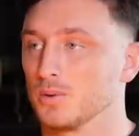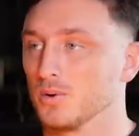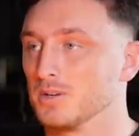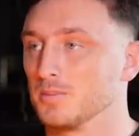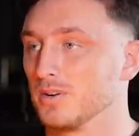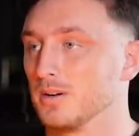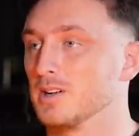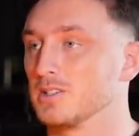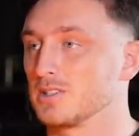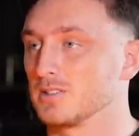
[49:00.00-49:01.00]
employed pretty
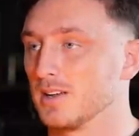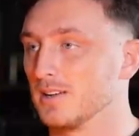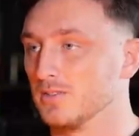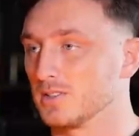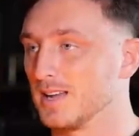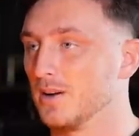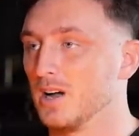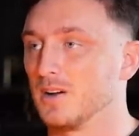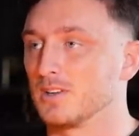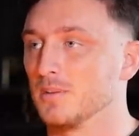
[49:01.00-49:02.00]
much. Because like if you sell
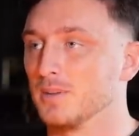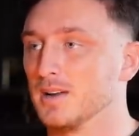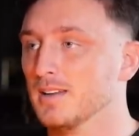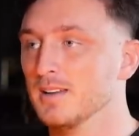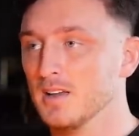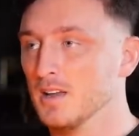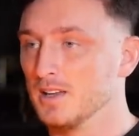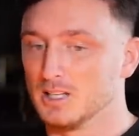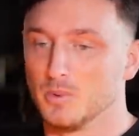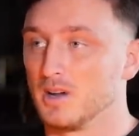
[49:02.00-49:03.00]
half company,
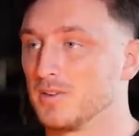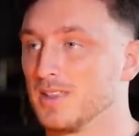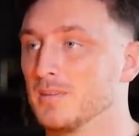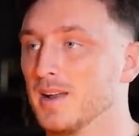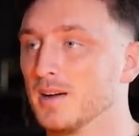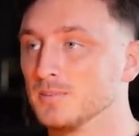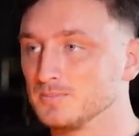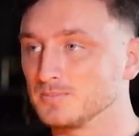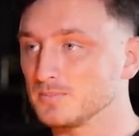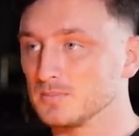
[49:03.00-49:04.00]
you work for them now.
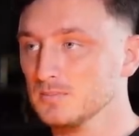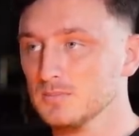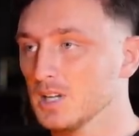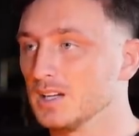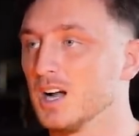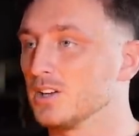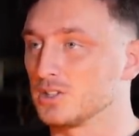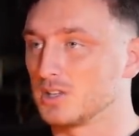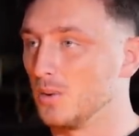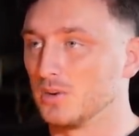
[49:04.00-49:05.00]
Mm. I can't
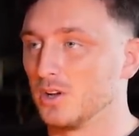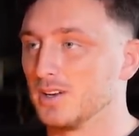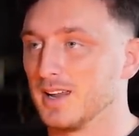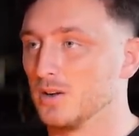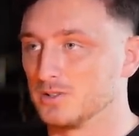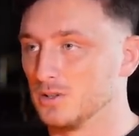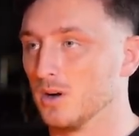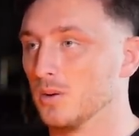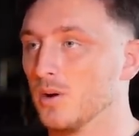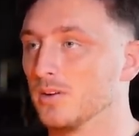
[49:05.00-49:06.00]
just go on holiday or do
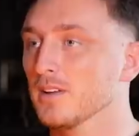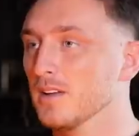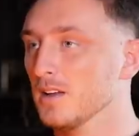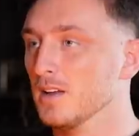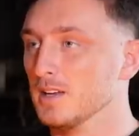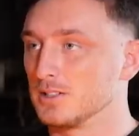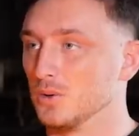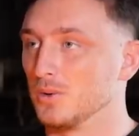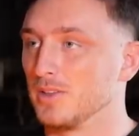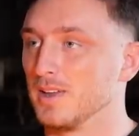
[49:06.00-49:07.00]
what I want. Yeah.
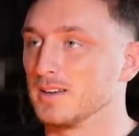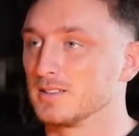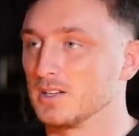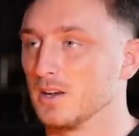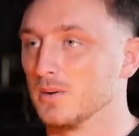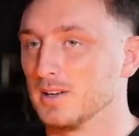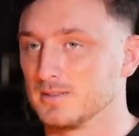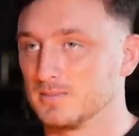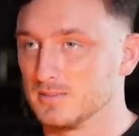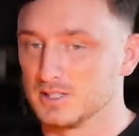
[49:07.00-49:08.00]
Sort of thing. So I
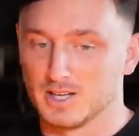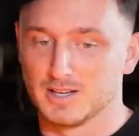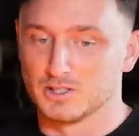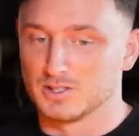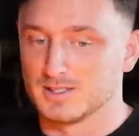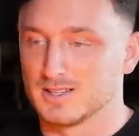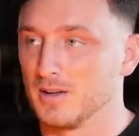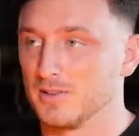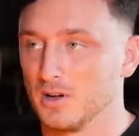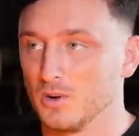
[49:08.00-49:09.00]
decided just to
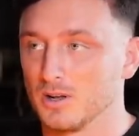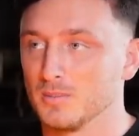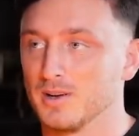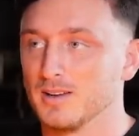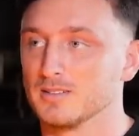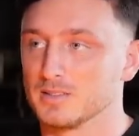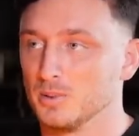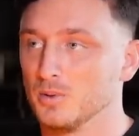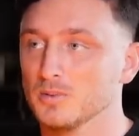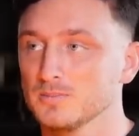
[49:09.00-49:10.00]
sell the whole company to
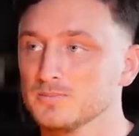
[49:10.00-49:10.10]
Paul.